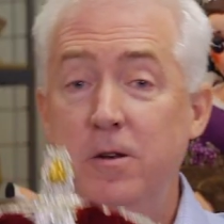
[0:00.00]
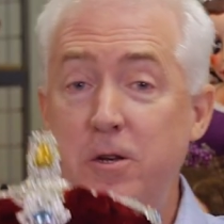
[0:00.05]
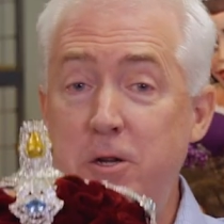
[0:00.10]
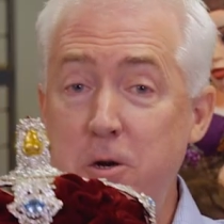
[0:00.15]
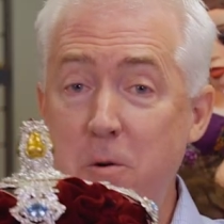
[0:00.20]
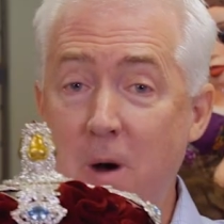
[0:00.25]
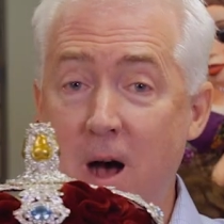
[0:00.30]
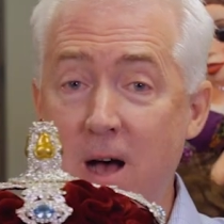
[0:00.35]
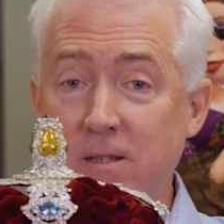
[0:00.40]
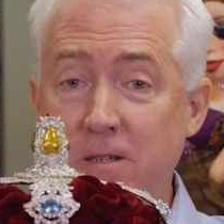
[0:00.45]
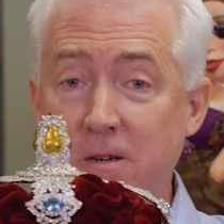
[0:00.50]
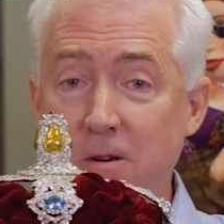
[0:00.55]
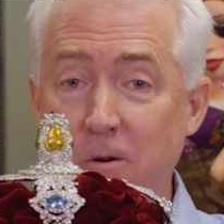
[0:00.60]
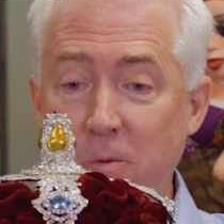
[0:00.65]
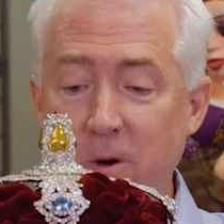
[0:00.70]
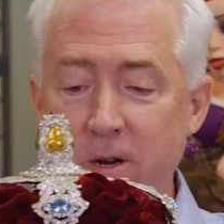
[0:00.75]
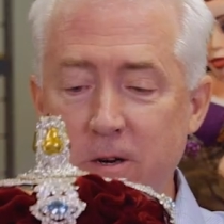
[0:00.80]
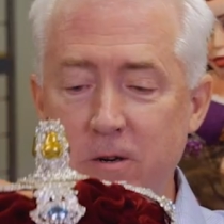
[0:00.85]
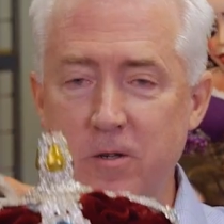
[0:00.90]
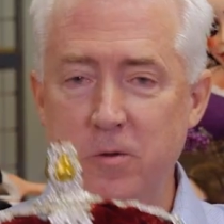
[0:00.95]
2 Oscar
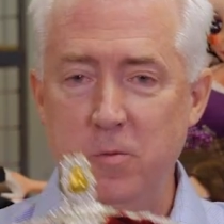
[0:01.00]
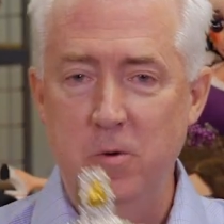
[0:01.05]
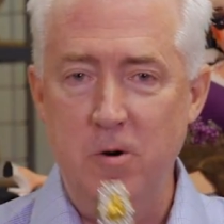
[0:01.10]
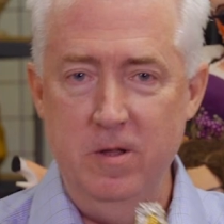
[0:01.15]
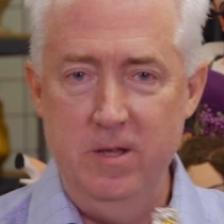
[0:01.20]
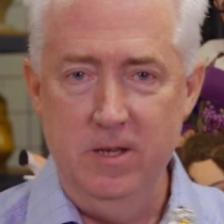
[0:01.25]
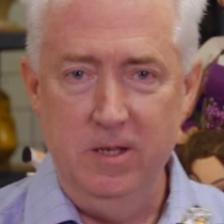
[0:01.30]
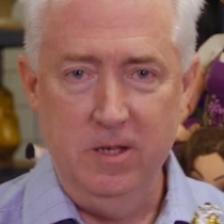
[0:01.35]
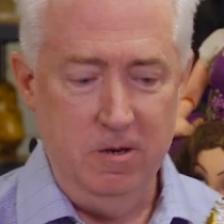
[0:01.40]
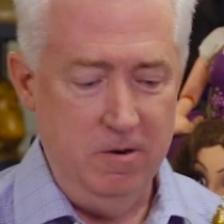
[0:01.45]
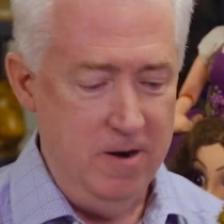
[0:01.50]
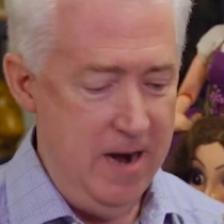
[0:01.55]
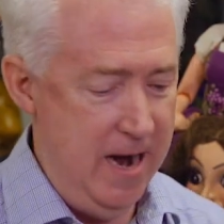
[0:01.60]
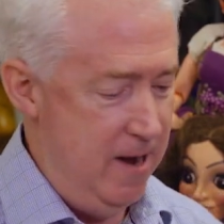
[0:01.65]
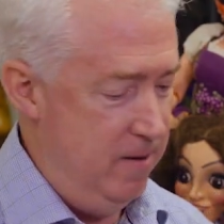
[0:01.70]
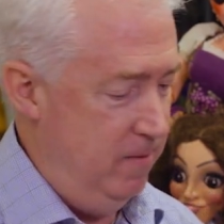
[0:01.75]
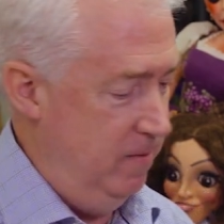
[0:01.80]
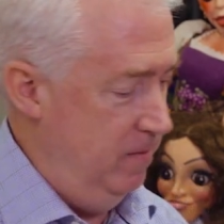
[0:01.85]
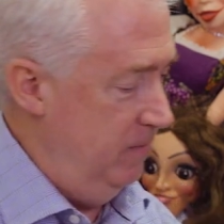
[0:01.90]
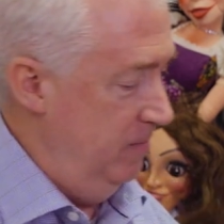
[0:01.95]
winners wore this
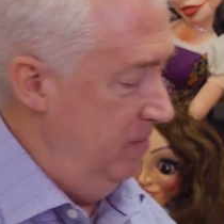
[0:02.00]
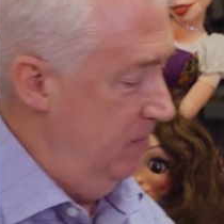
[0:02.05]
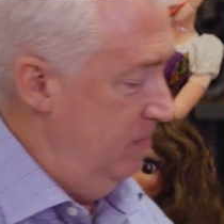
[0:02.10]
crown.